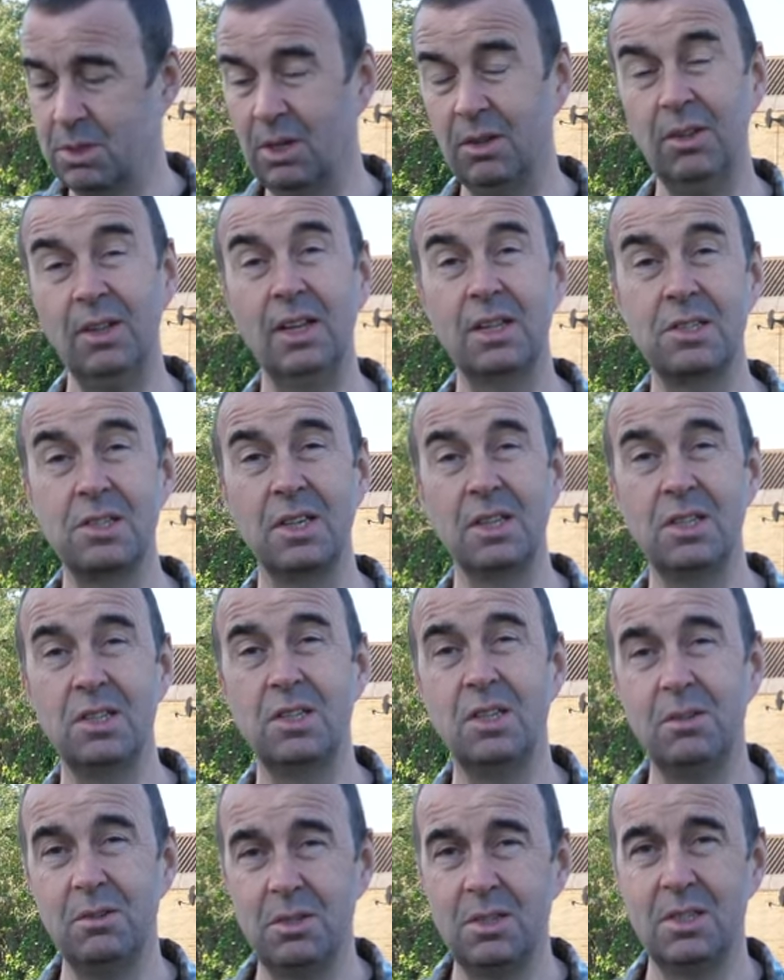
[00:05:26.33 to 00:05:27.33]
So the next thing to
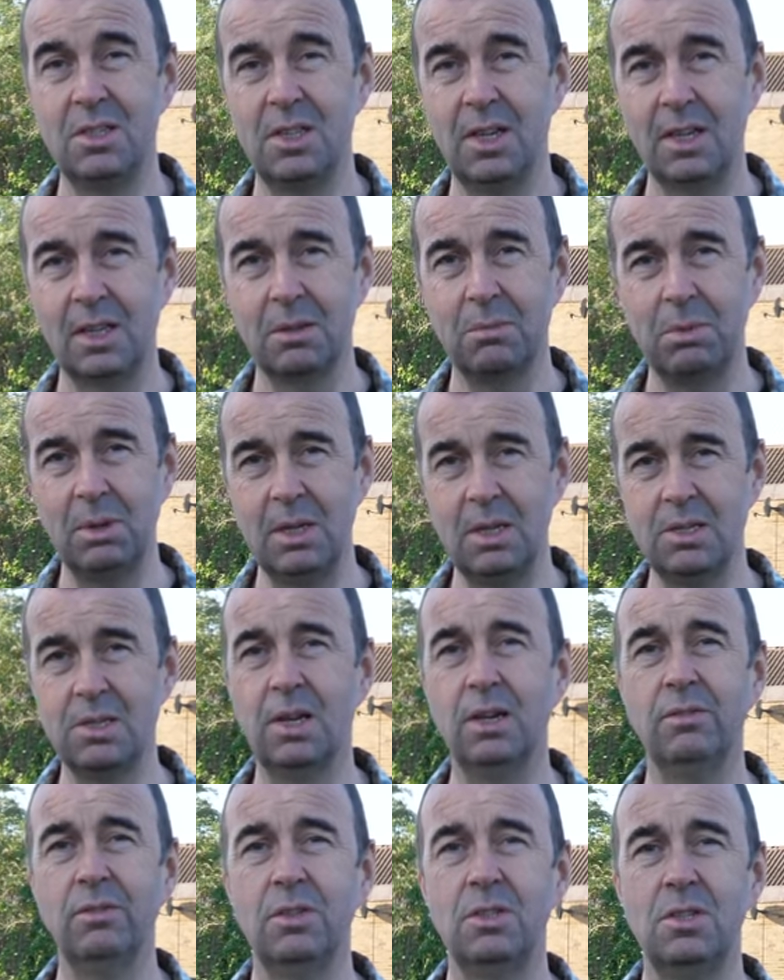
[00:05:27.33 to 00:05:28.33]
do is to take the bees
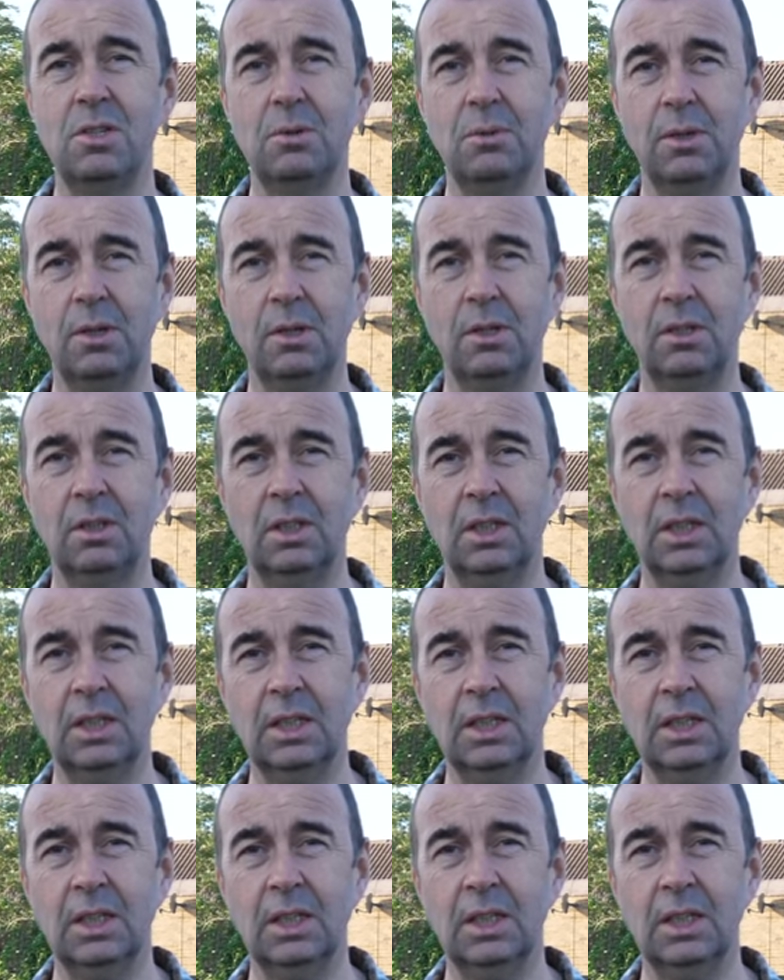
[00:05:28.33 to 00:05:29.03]
over to our